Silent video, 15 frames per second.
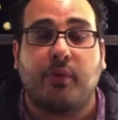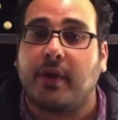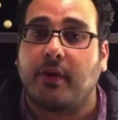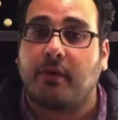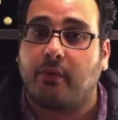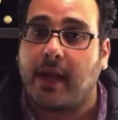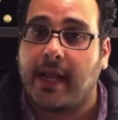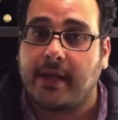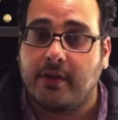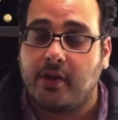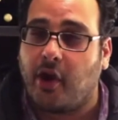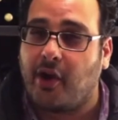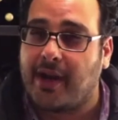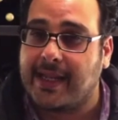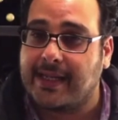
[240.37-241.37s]
red,
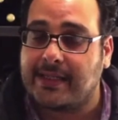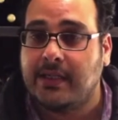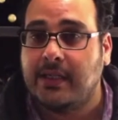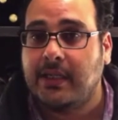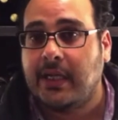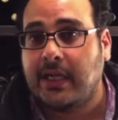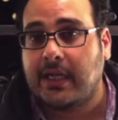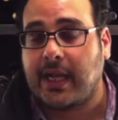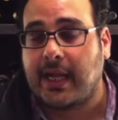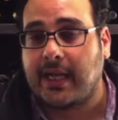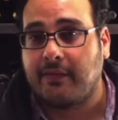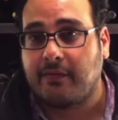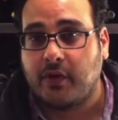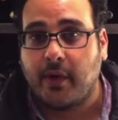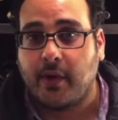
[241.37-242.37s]
garnet, kind
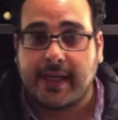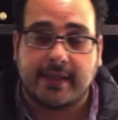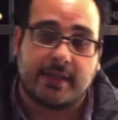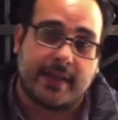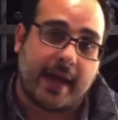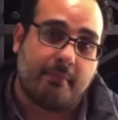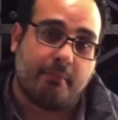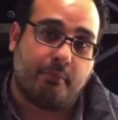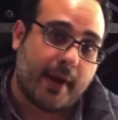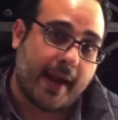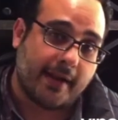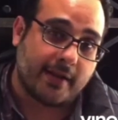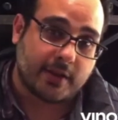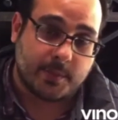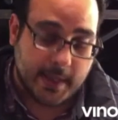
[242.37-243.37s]
of going into that
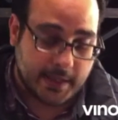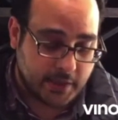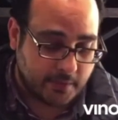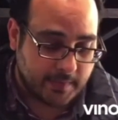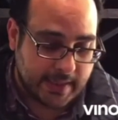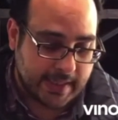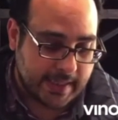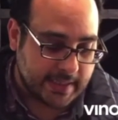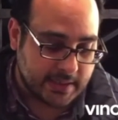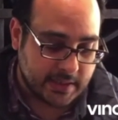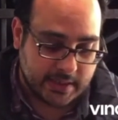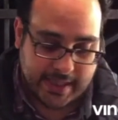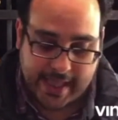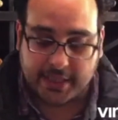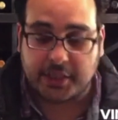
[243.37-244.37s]
brown spectrum than it is
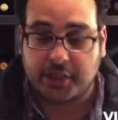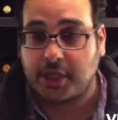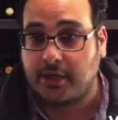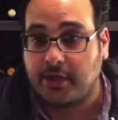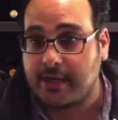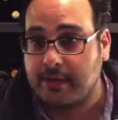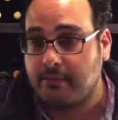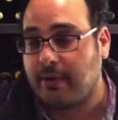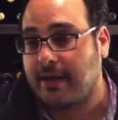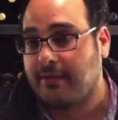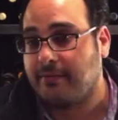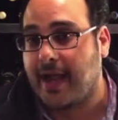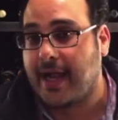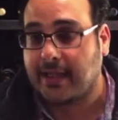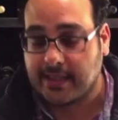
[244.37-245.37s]
into that cherry red
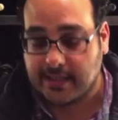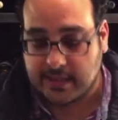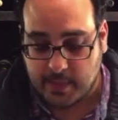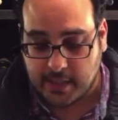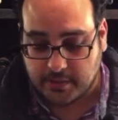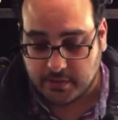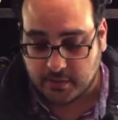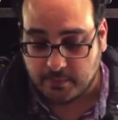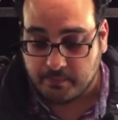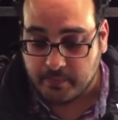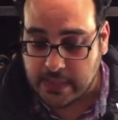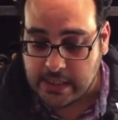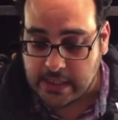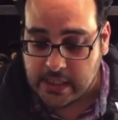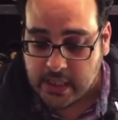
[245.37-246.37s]
violet spectrum.
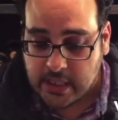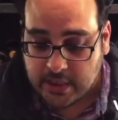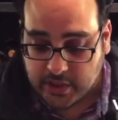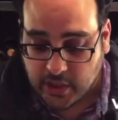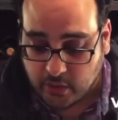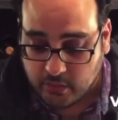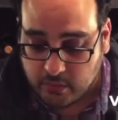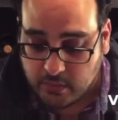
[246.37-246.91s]
So,